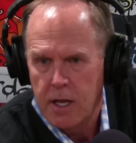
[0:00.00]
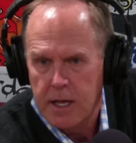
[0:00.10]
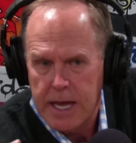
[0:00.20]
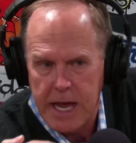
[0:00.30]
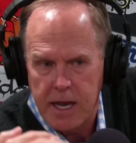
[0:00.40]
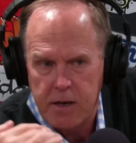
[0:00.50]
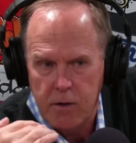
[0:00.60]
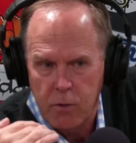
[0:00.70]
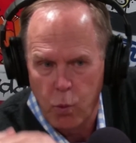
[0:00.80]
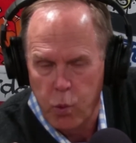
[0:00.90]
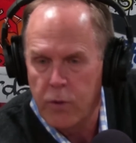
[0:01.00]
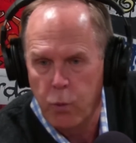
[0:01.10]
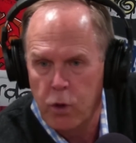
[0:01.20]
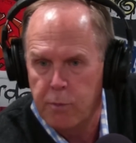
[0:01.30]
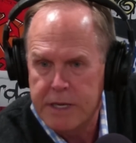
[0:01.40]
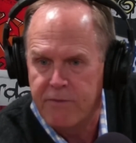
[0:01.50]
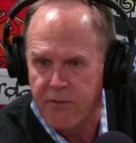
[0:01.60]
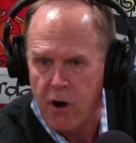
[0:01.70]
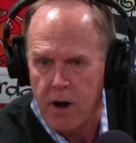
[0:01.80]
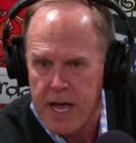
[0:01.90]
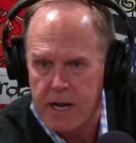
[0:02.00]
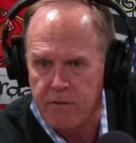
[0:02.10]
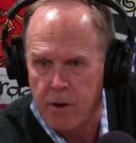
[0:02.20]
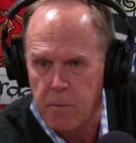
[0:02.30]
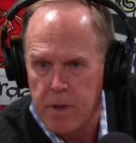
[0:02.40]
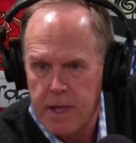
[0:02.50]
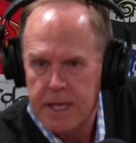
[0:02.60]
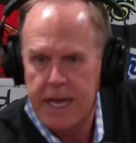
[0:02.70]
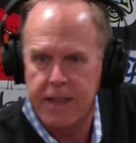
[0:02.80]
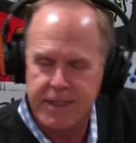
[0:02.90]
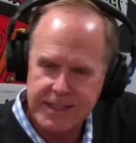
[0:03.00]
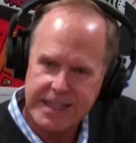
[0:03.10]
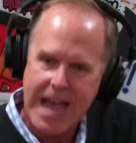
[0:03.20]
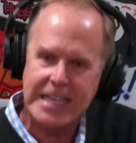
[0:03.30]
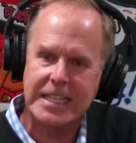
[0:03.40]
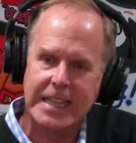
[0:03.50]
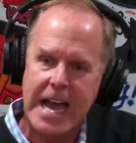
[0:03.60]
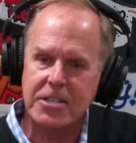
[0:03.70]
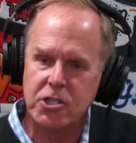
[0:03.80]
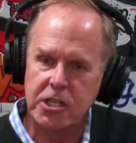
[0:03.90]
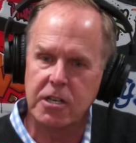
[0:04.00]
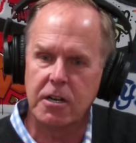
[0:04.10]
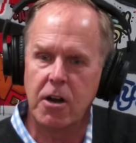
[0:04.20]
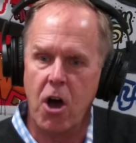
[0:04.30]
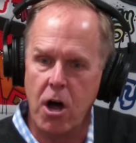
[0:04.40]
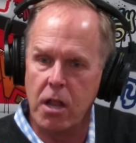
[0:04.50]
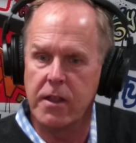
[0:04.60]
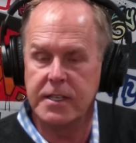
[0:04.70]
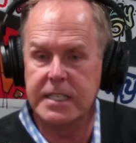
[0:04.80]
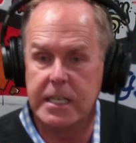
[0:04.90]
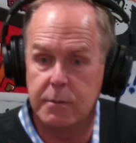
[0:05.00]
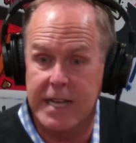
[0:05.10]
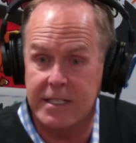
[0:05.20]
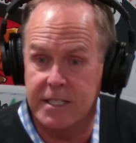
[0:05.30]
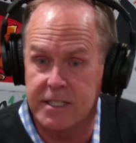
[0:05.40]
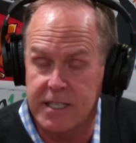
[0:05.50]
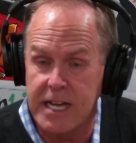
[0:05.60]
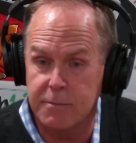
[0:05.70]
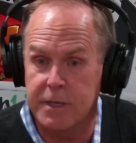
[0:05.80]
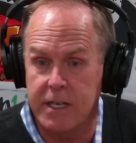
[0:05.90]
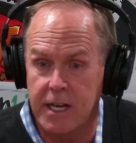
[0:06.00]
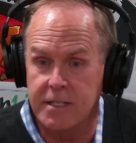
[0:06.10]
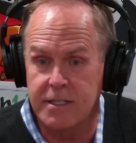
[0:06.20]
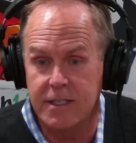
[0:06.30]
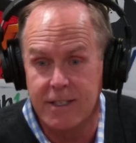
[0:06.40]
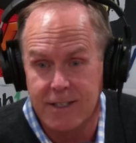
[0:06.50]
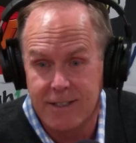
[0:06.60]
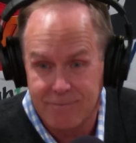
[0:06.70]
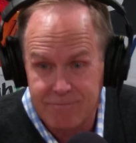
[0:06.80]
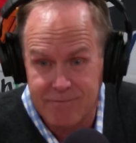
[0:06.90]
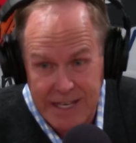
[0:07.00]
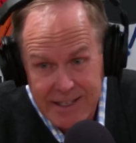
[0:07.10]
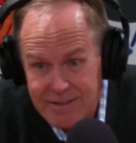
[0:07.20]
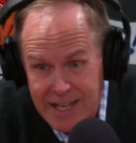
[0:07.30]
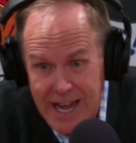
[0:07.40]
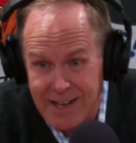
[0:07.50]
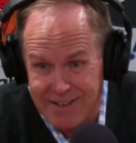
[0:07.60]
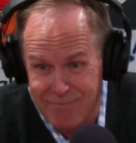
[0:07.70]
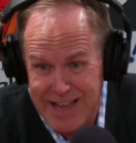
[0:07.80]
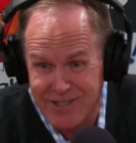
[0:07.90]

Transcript: And we'll be far ahead of them. And that last year, all of the teams had success because they had a head